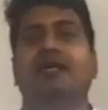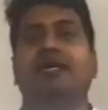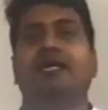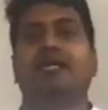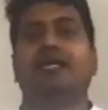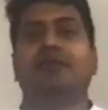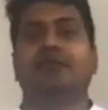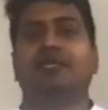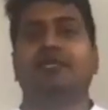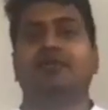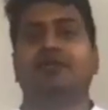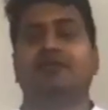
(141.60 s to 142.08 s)

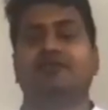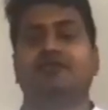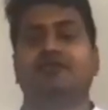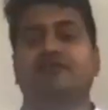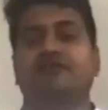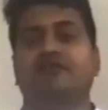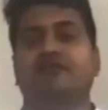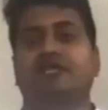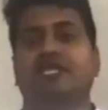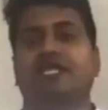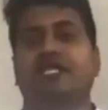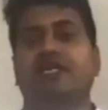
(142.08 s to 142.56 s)
It'll be
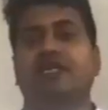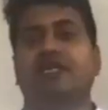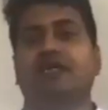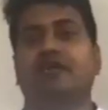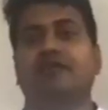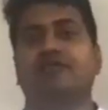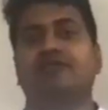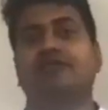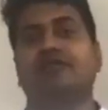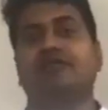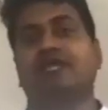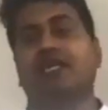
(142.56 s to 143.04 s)
useful
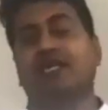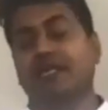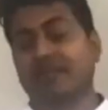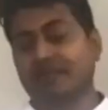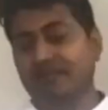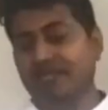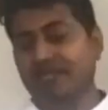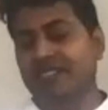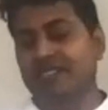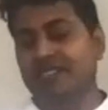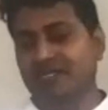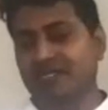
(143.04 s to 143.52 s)
for the
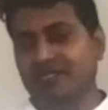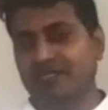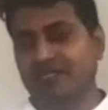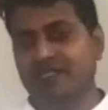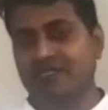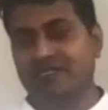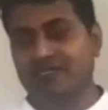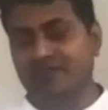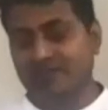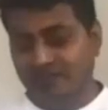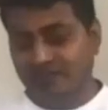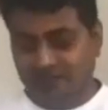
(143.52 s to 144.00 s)
coming
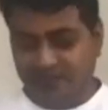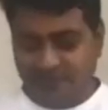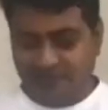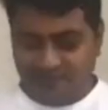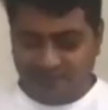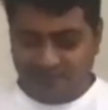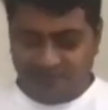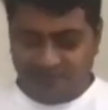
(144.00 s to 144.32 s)
sessions, not for